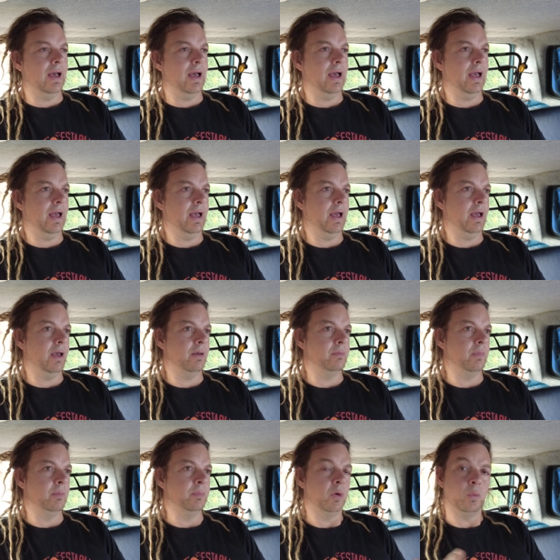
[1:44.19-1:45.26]

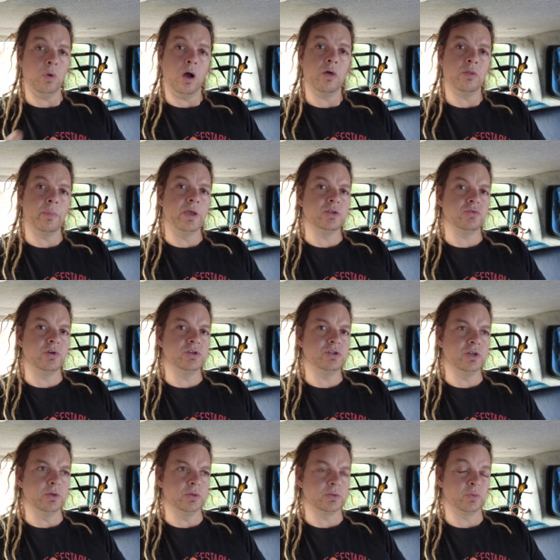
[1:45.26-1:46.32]
Um, but what are the major
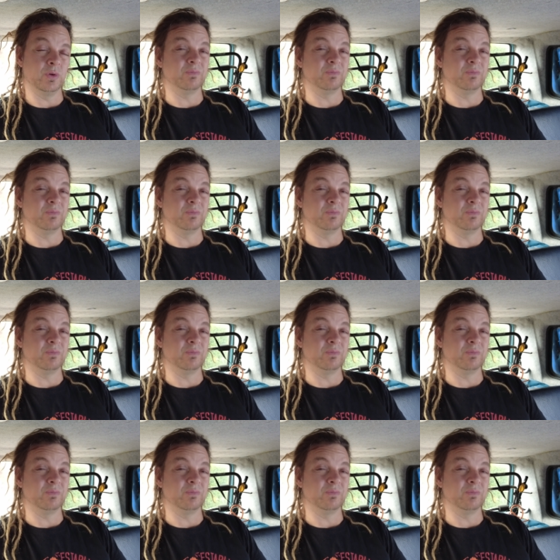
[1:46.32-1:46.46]
issues?